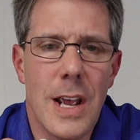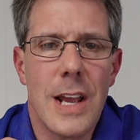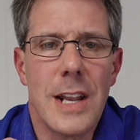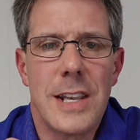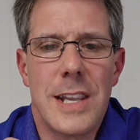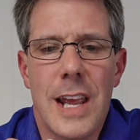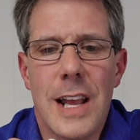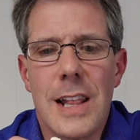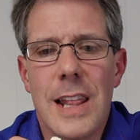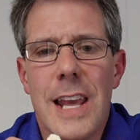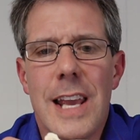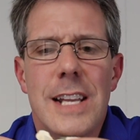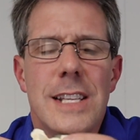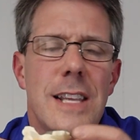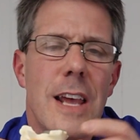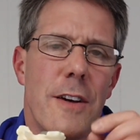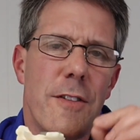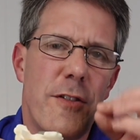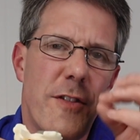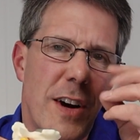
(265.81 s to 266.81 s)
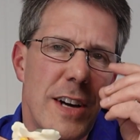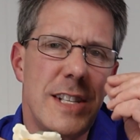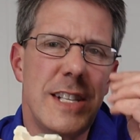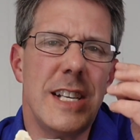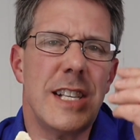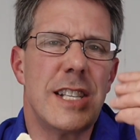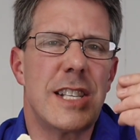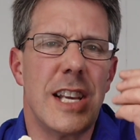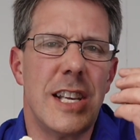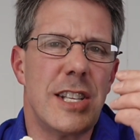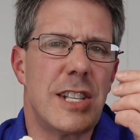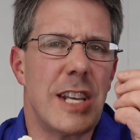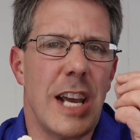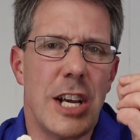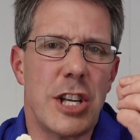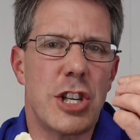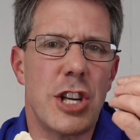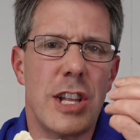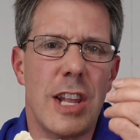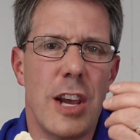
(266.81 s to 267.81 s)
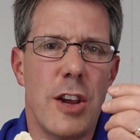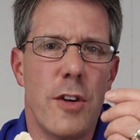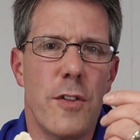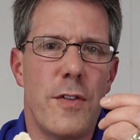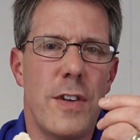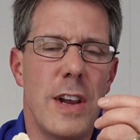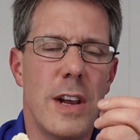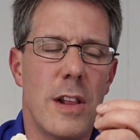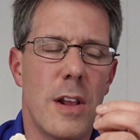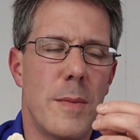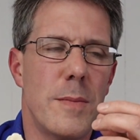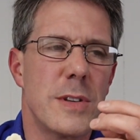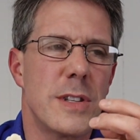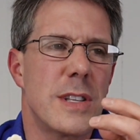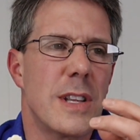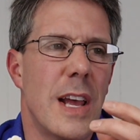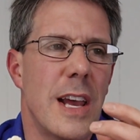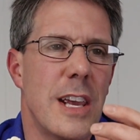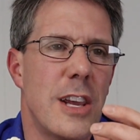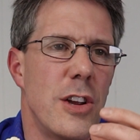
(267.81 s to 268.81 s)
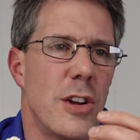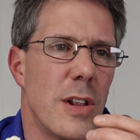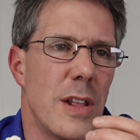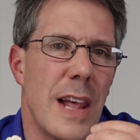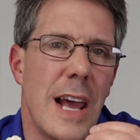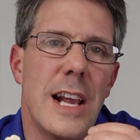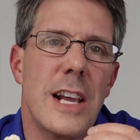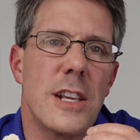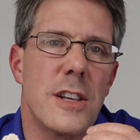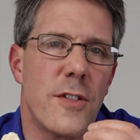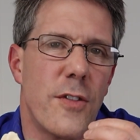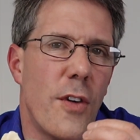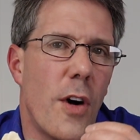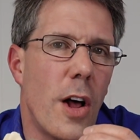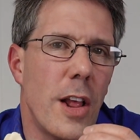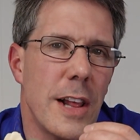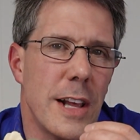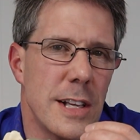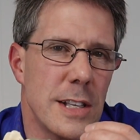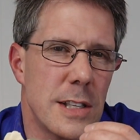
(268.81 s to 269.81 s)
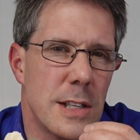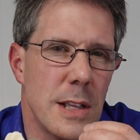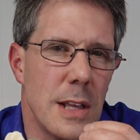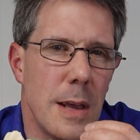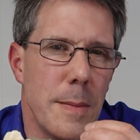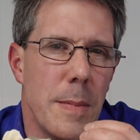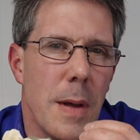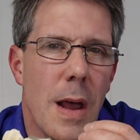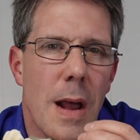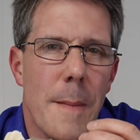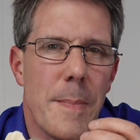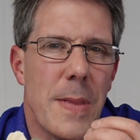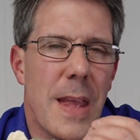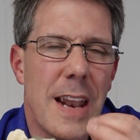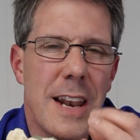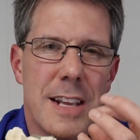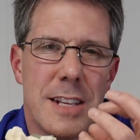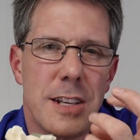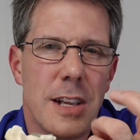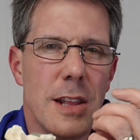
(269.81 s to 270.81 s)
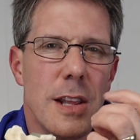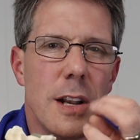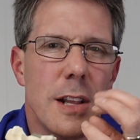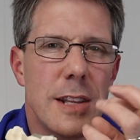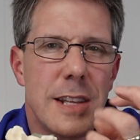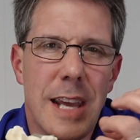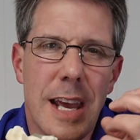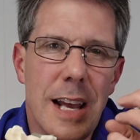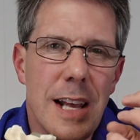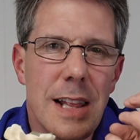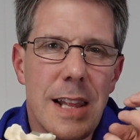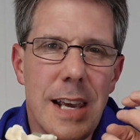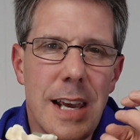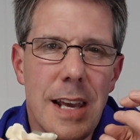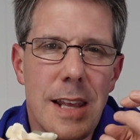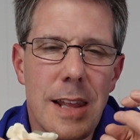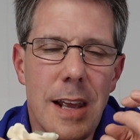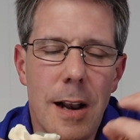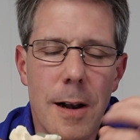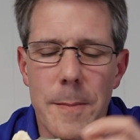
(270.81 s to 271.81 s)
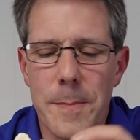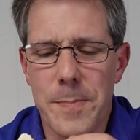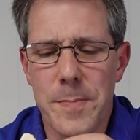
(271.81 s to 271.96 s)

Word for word: Tingling is that fuzzy sensation that you feel almost like your leg is falling asleep and it's a little tingly in there.